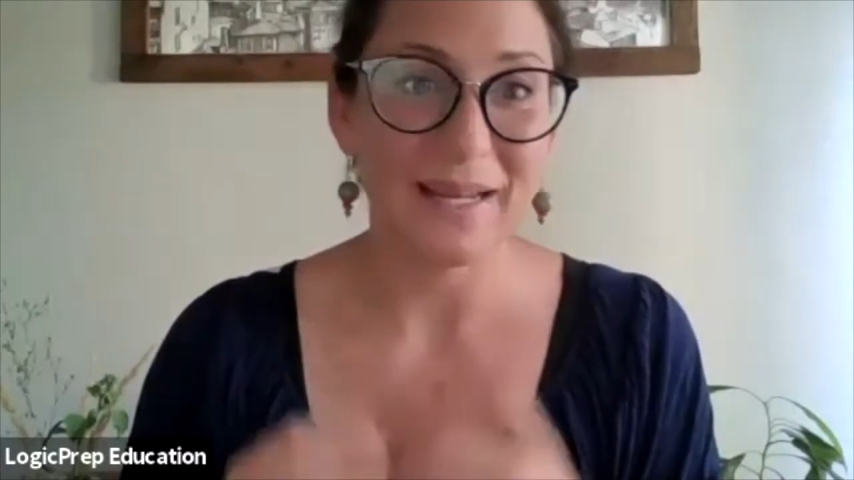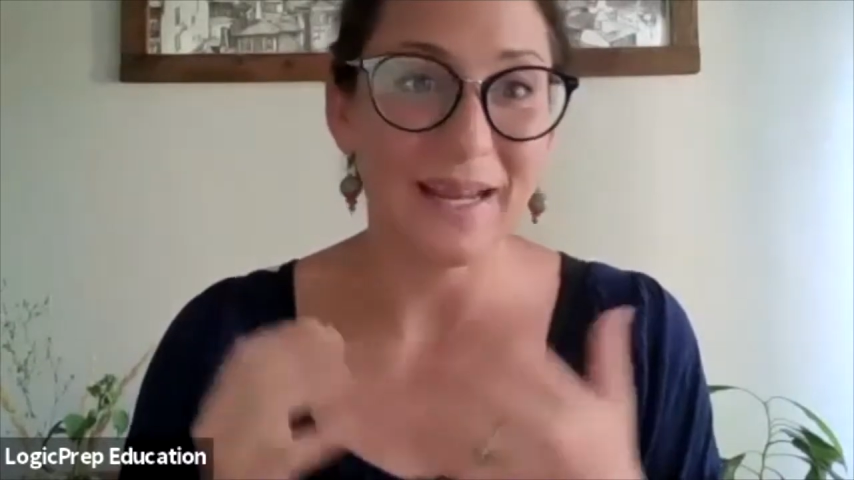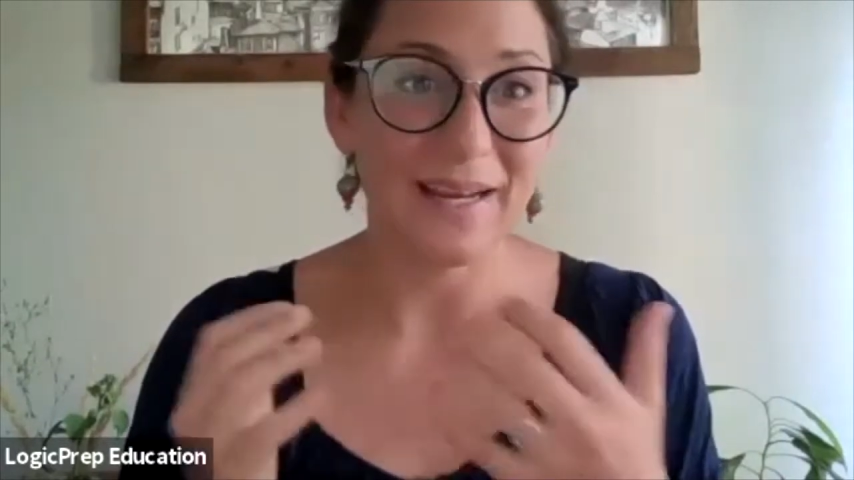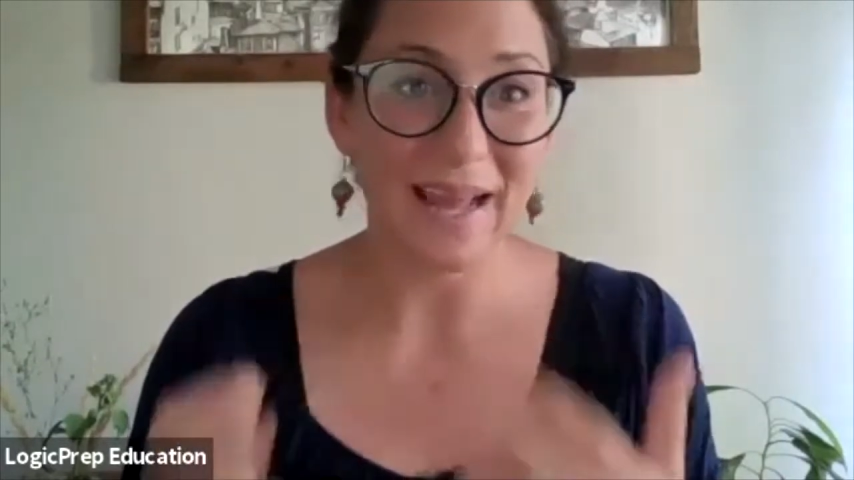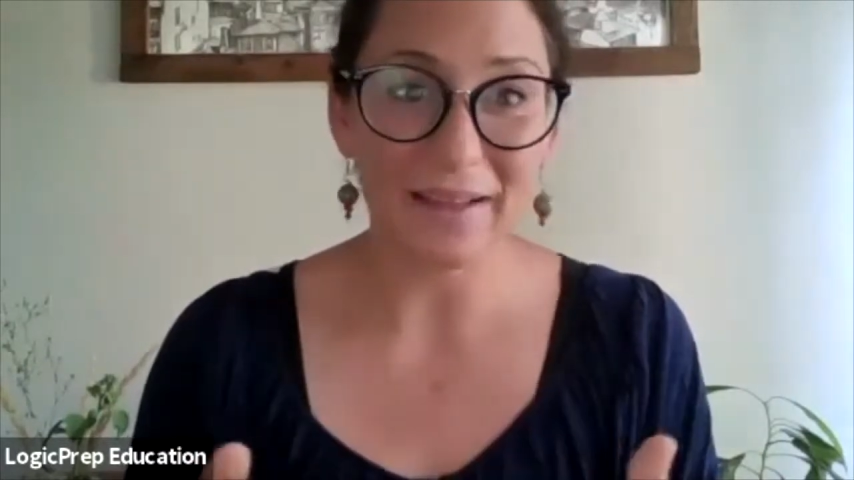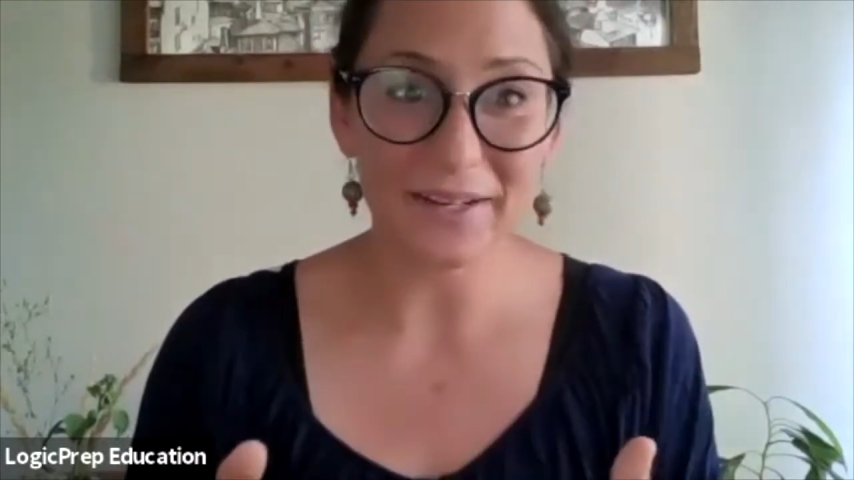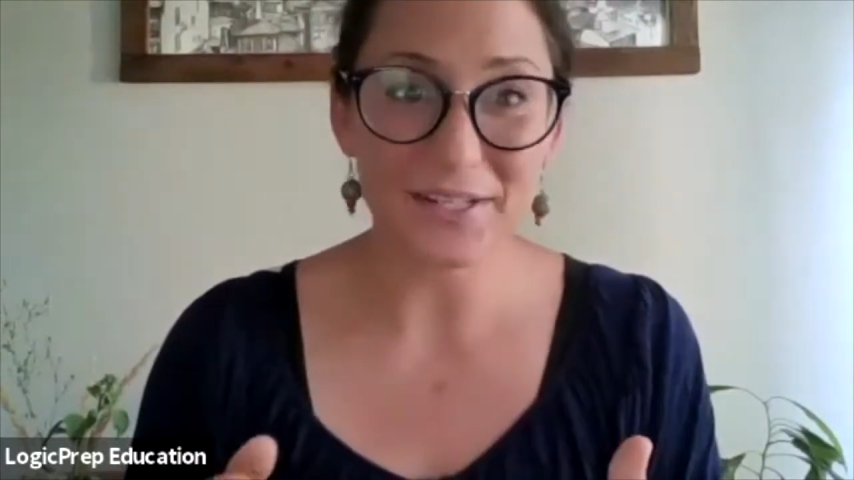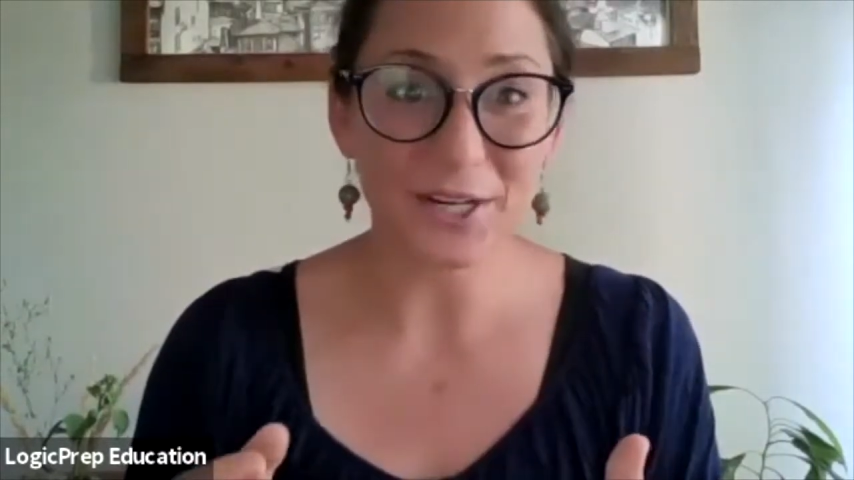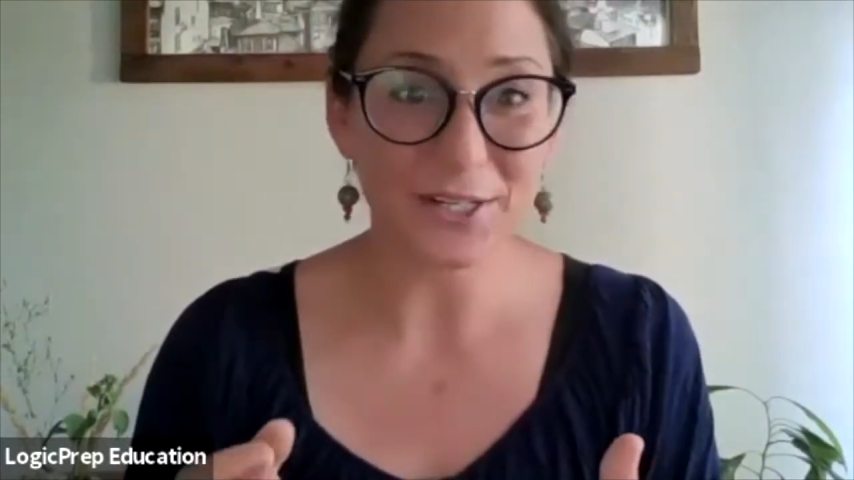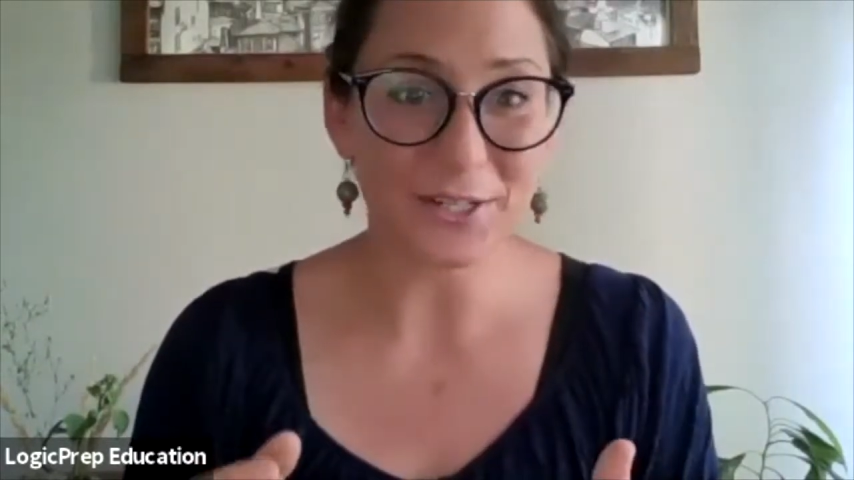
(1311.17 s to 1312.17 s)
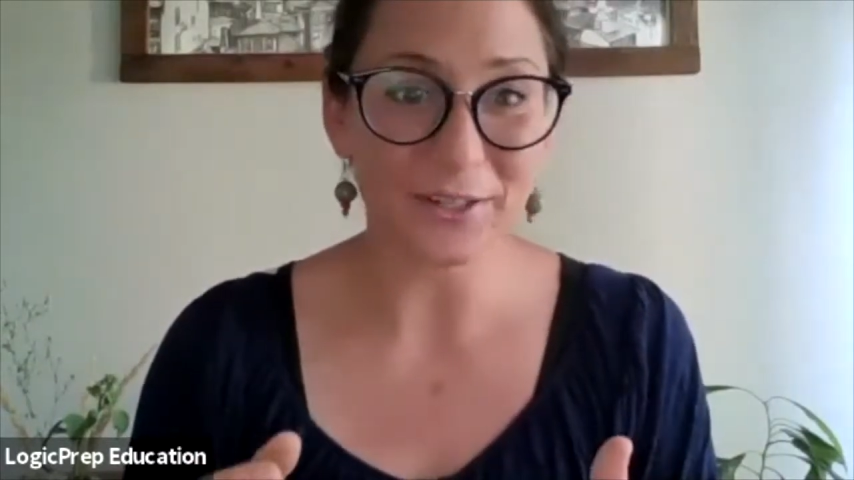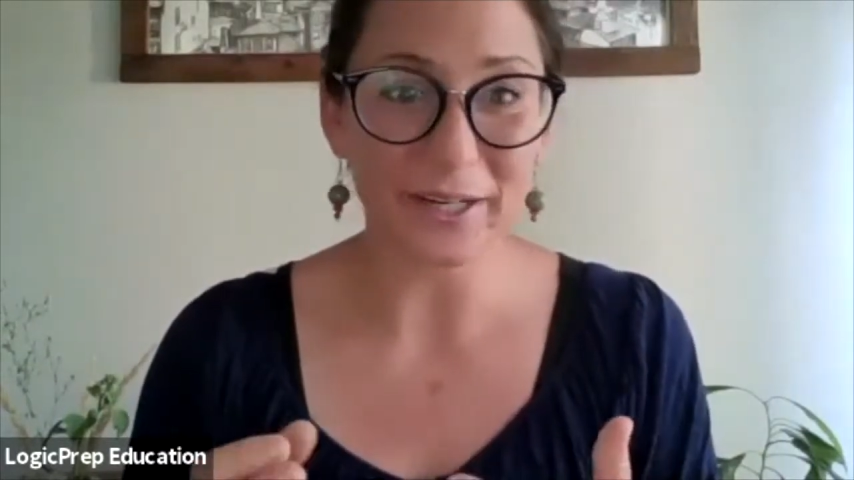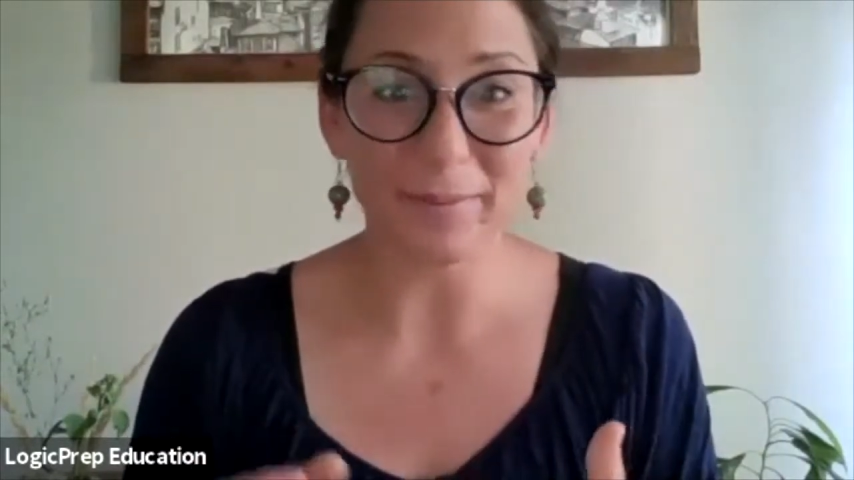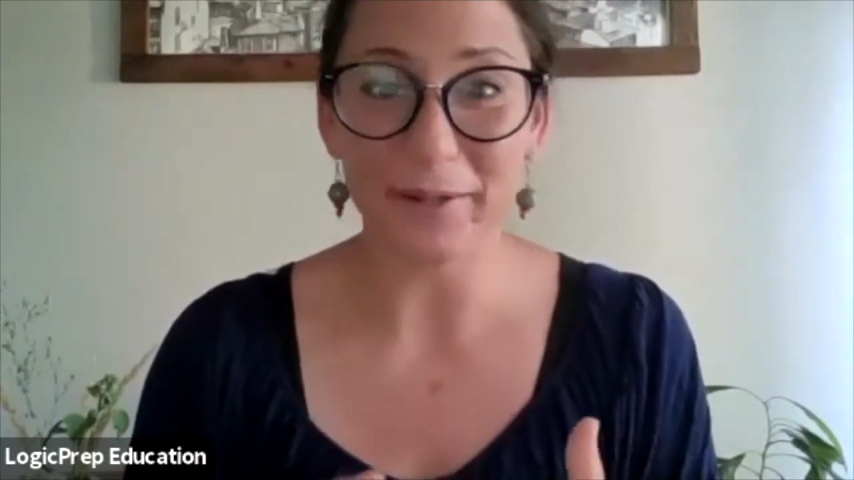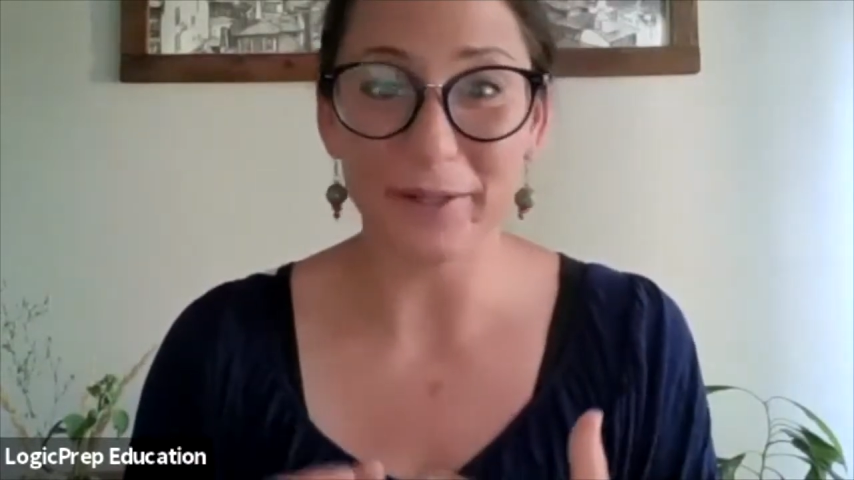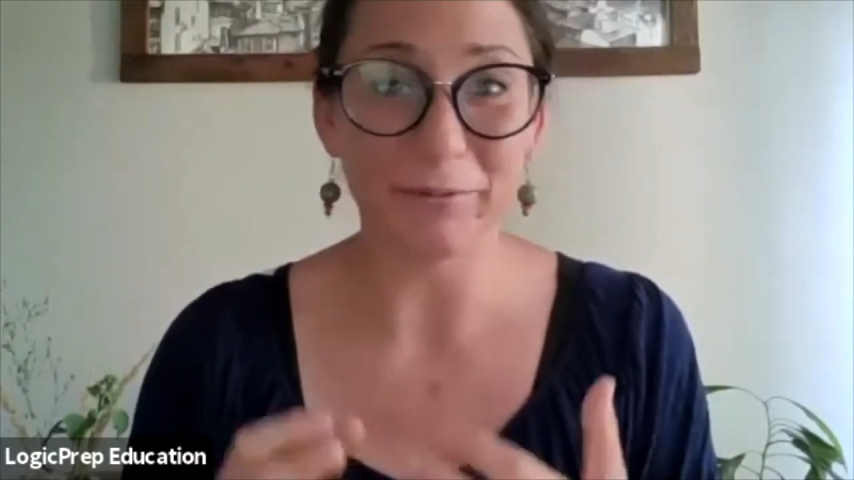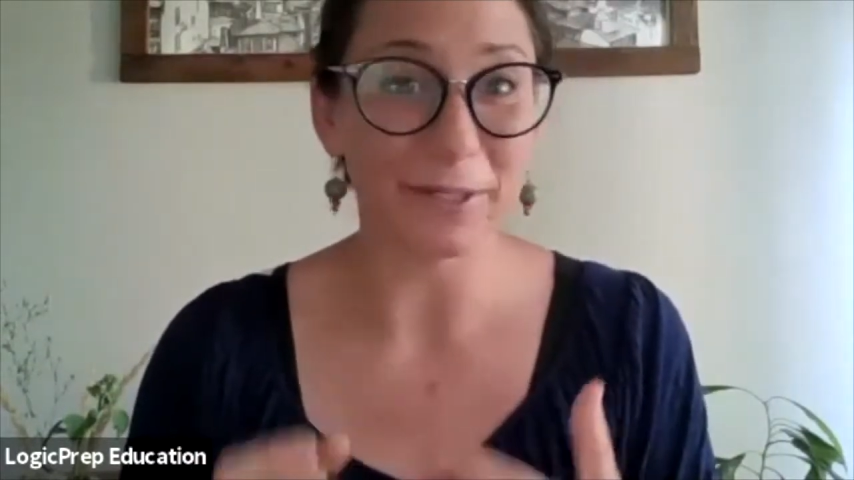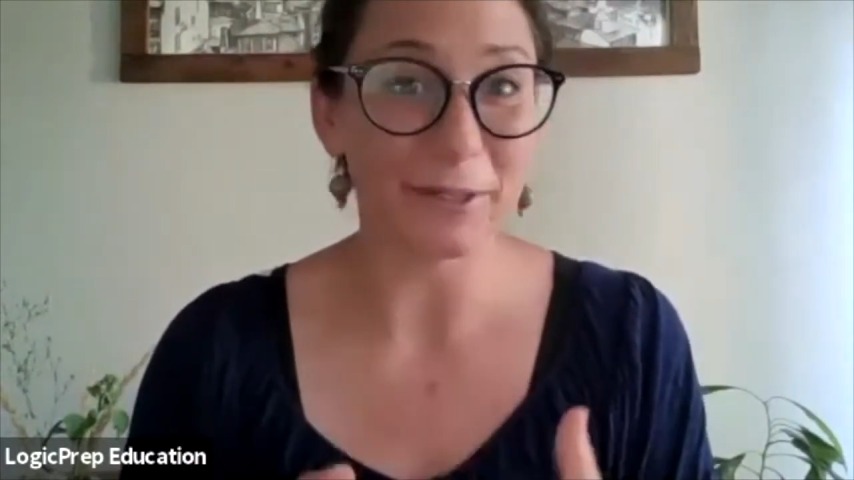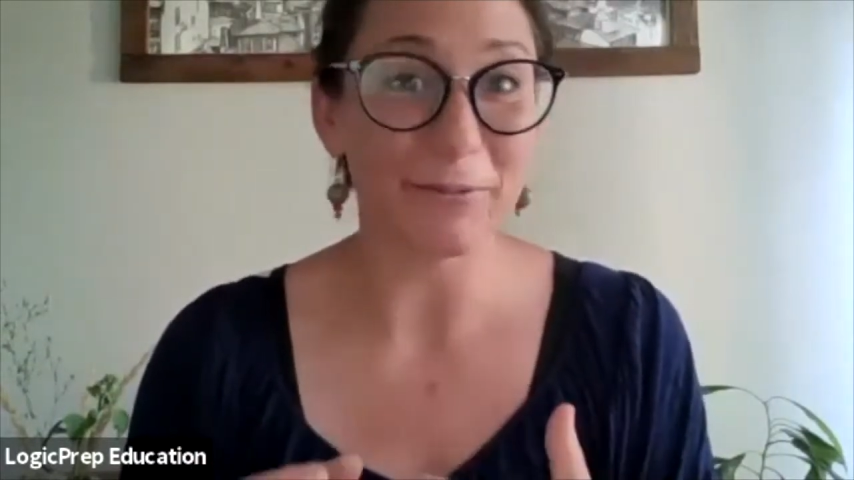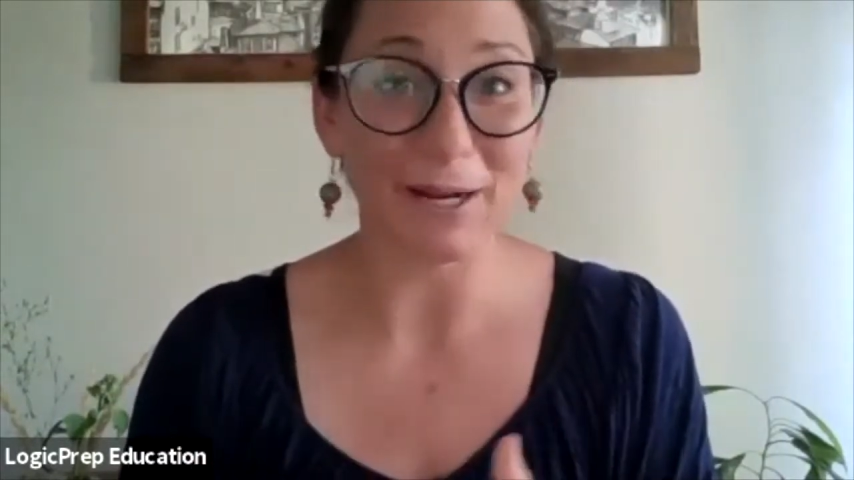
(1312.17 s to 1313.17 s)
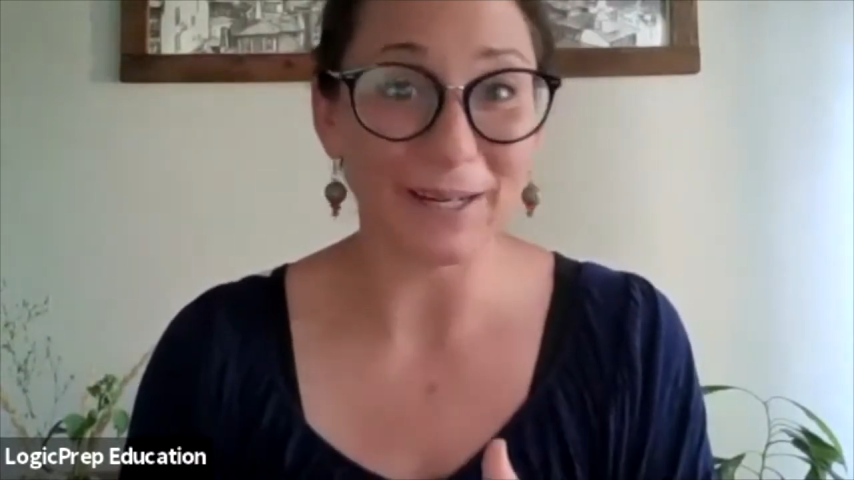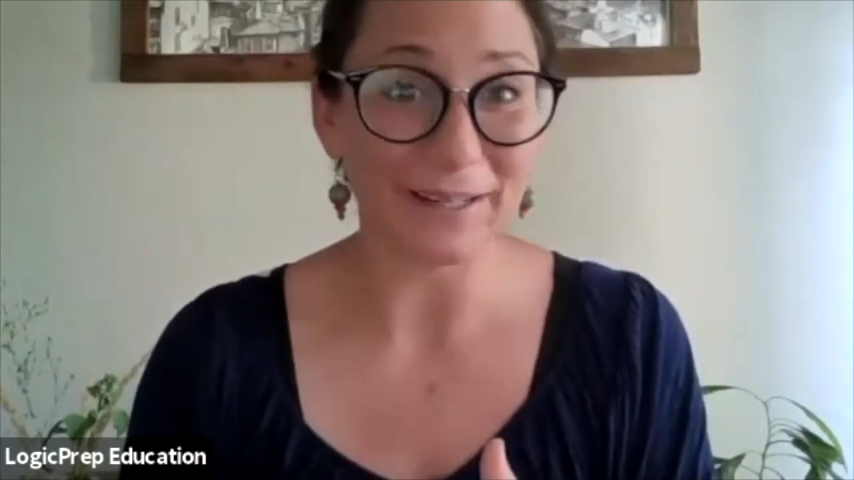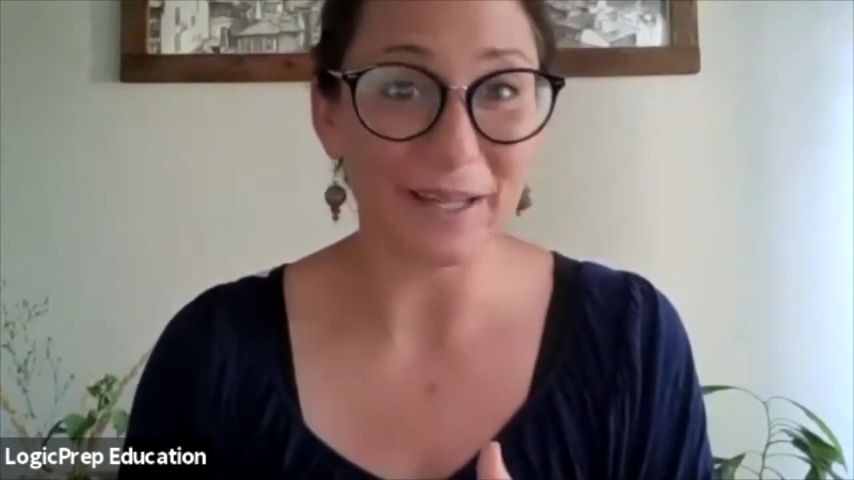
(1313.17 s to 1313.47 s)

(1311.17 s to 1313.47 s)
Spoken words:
And Alex talked earlier about like really rocking